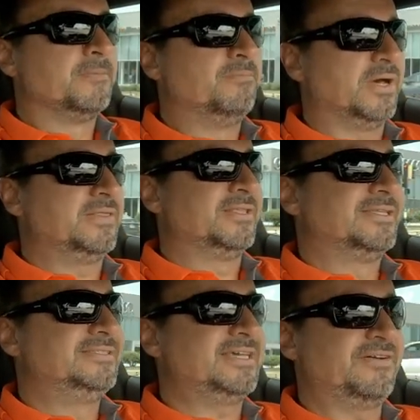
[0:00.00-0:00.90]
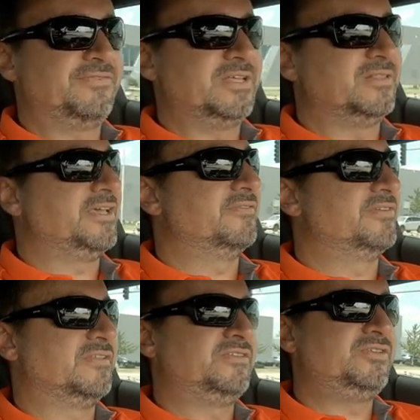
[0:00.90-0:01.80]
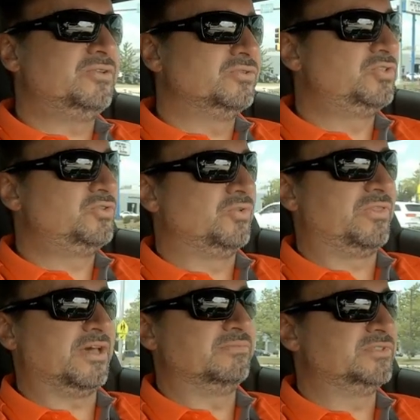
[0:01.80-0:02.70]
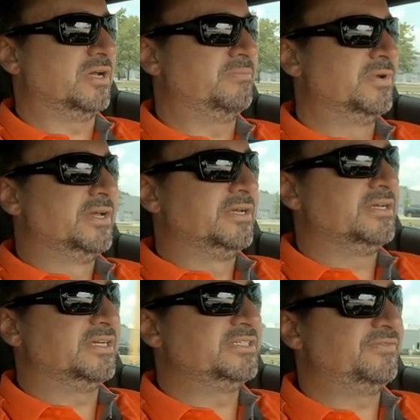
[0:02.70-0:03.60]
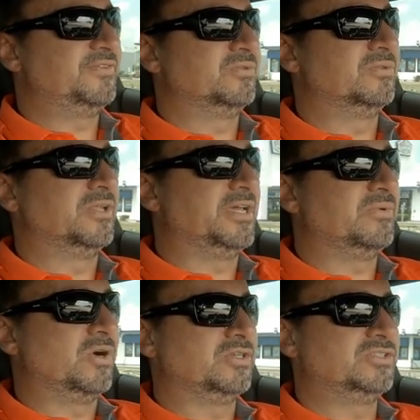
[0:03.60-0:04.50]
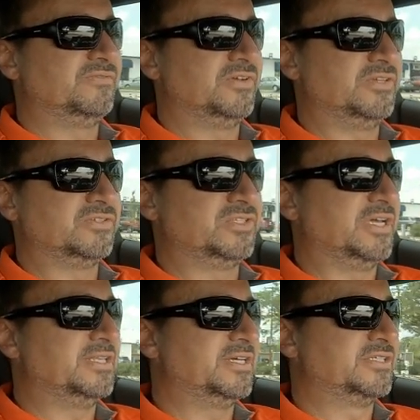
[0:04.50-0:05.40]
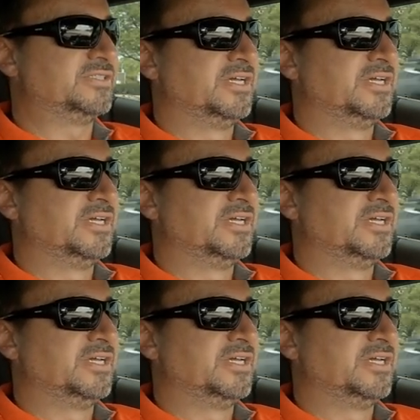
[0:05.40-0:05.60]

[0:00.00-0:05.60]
But definitely give it a huge two thumbs up. Guys, if you like watching videos like this,